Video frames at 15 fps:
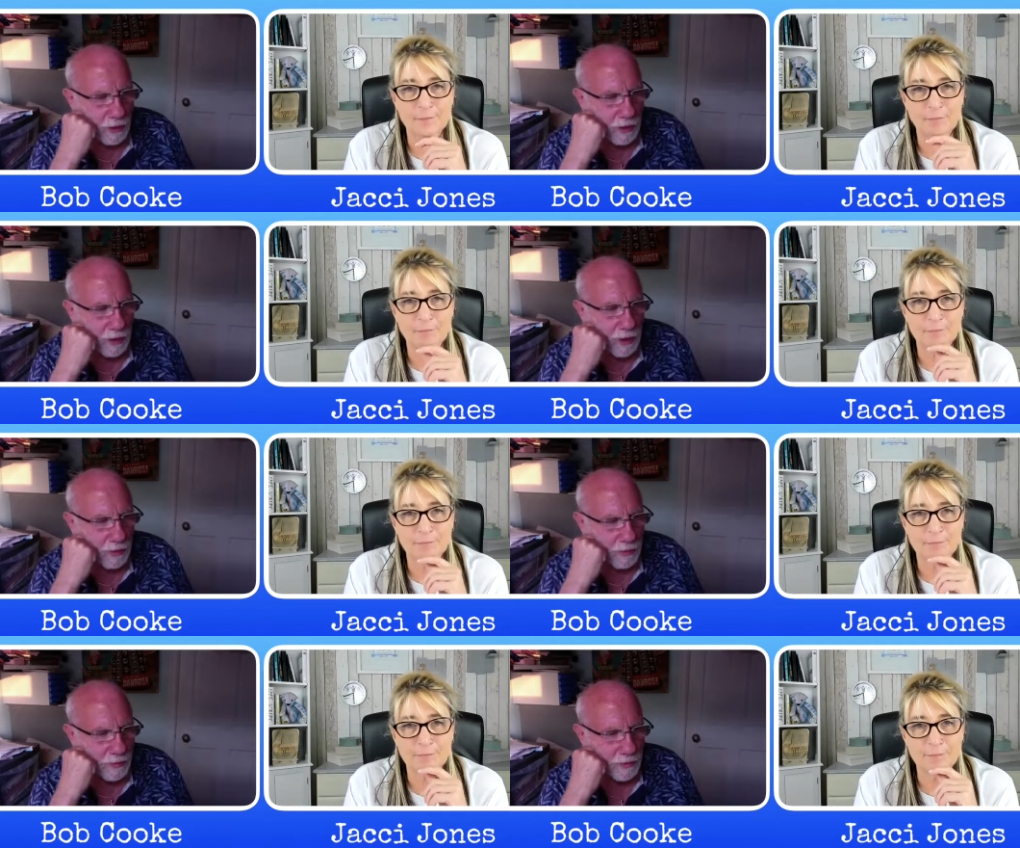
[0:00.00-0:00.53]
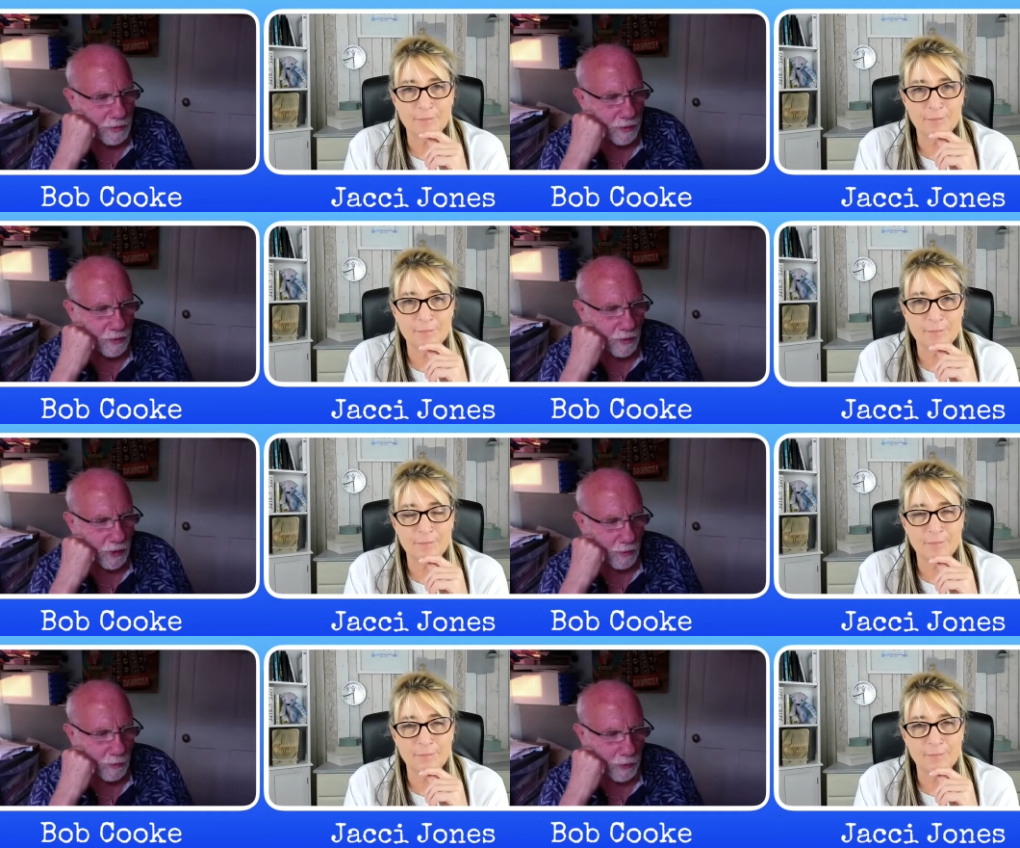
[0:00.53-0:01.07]
Speaker 1: counsellors and
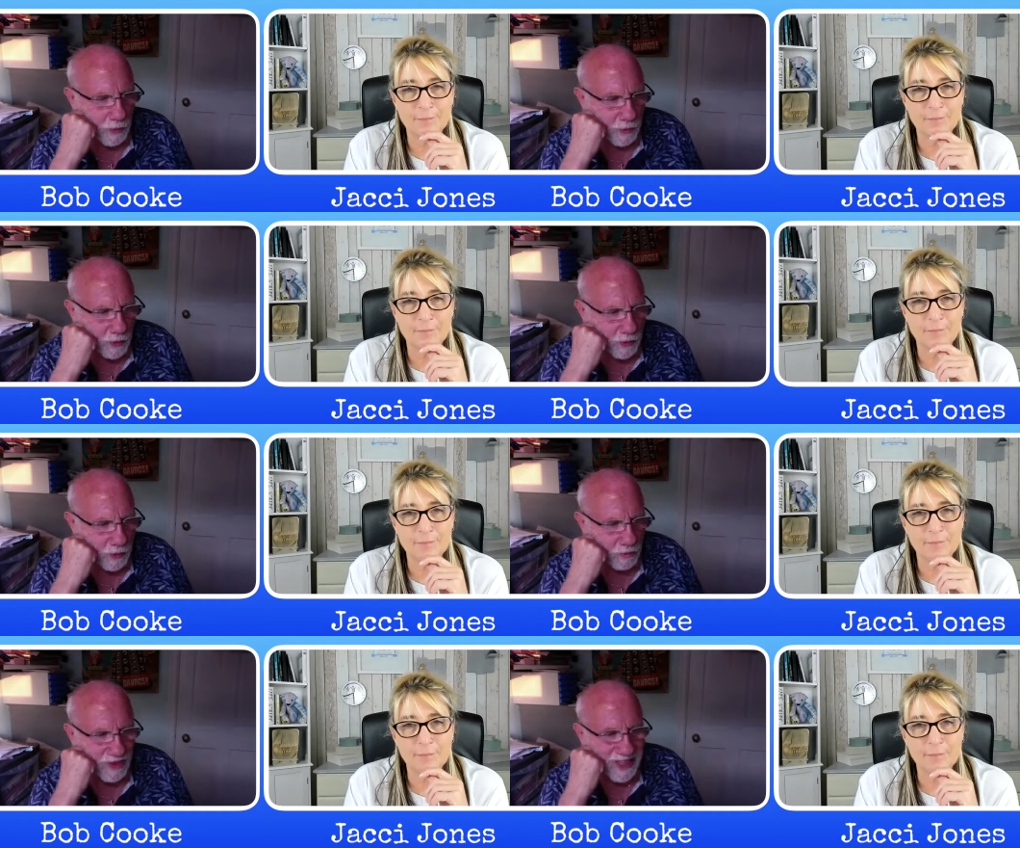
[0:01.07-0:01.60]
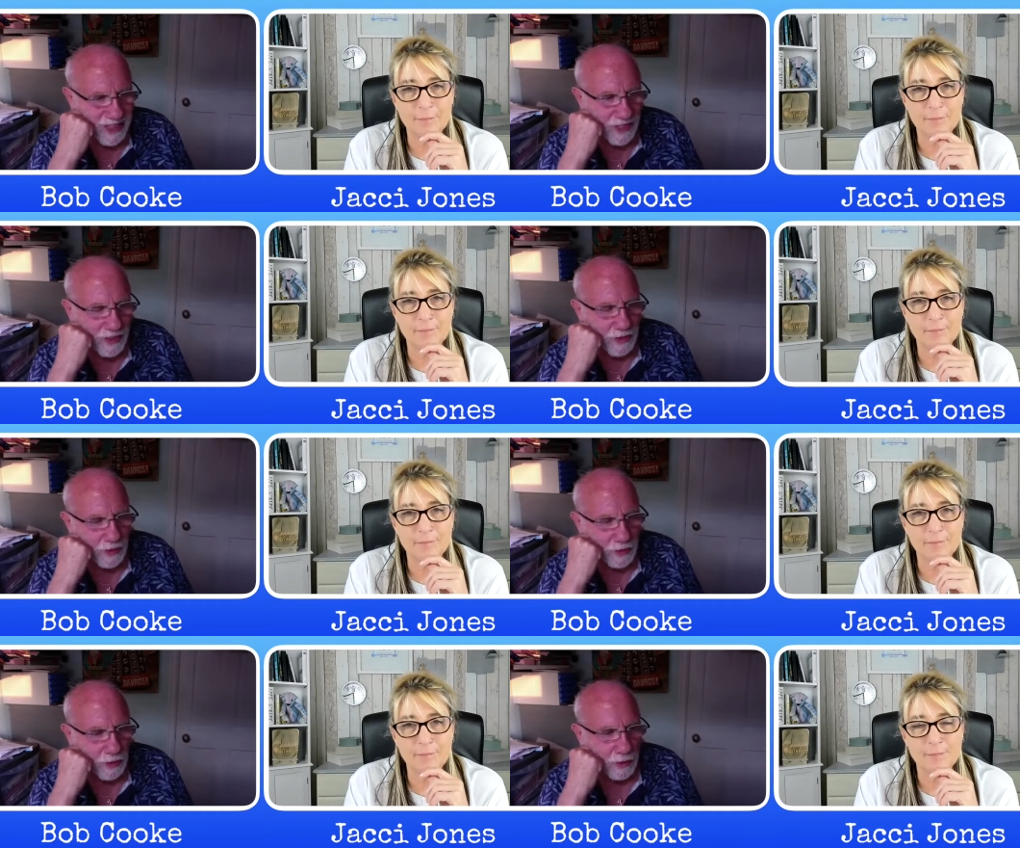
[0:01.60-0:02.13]
therapists there is
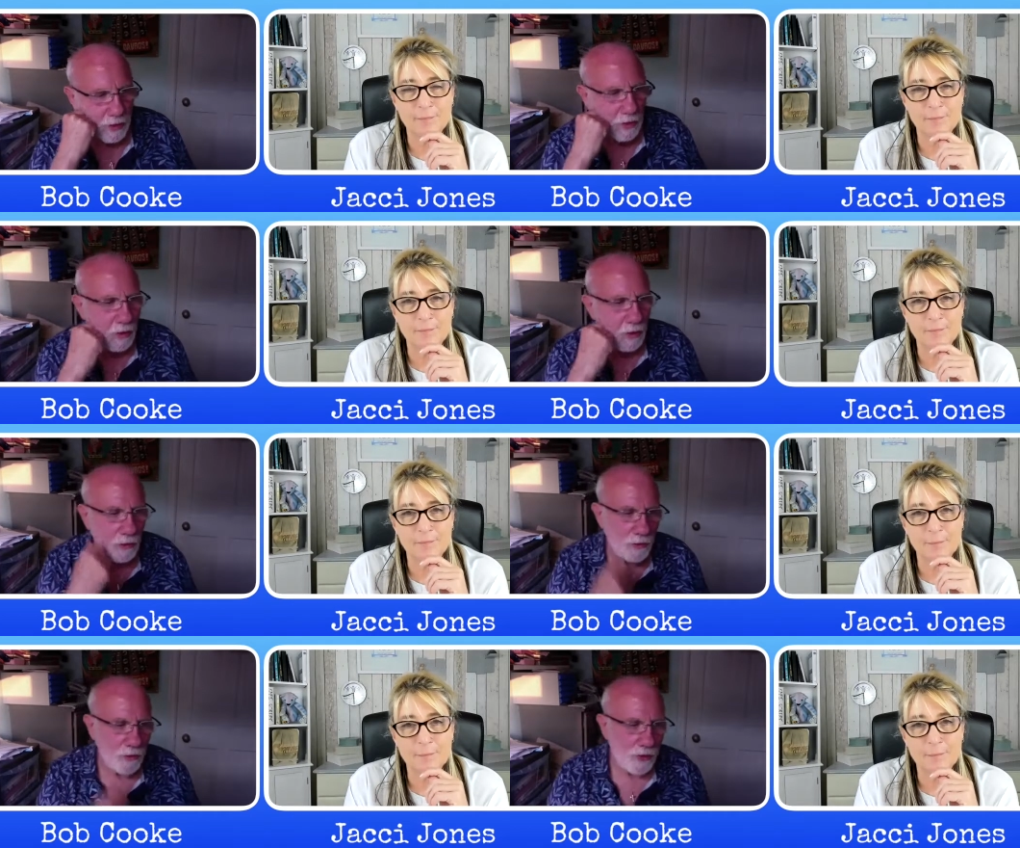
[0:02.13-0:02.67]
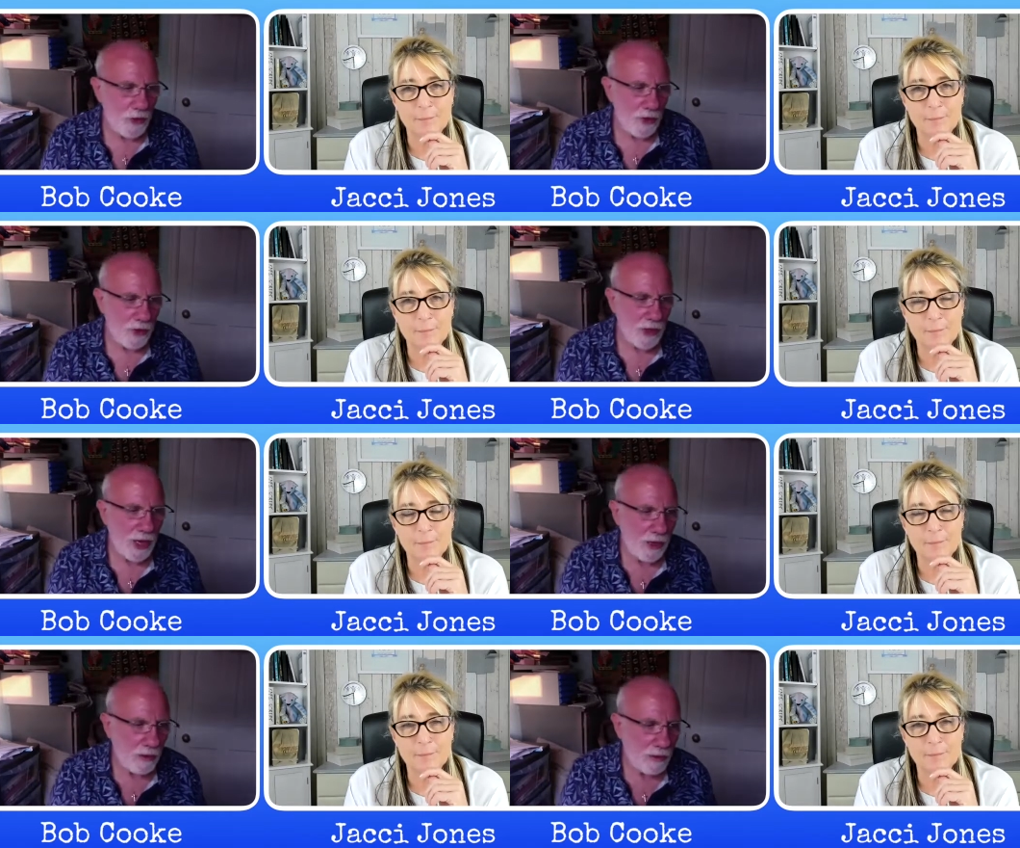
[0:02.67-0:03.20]
on the
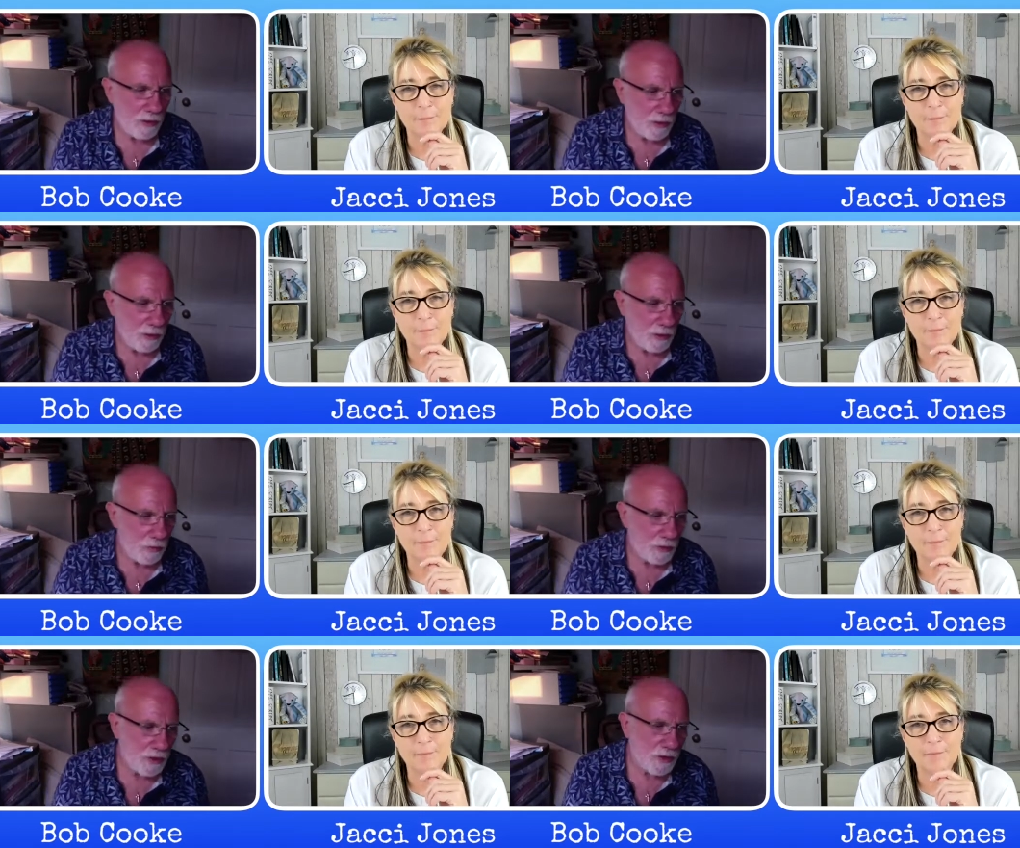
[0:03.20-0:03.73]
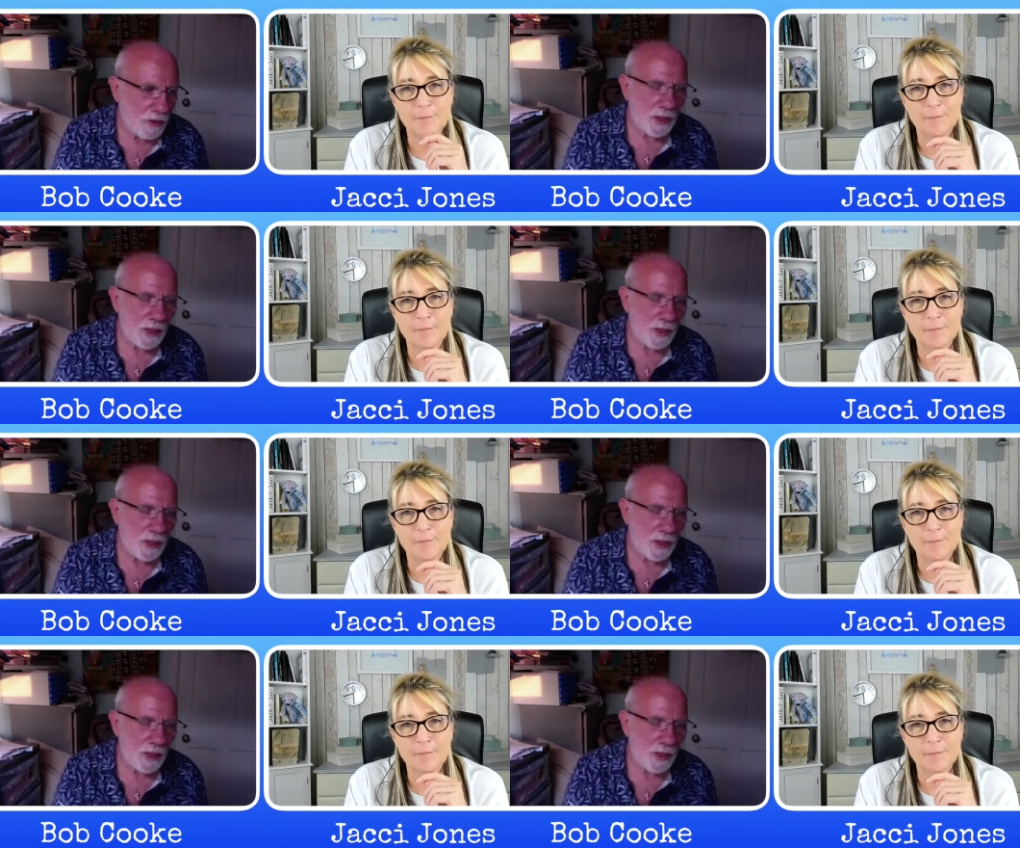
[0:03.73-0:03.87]
net, which is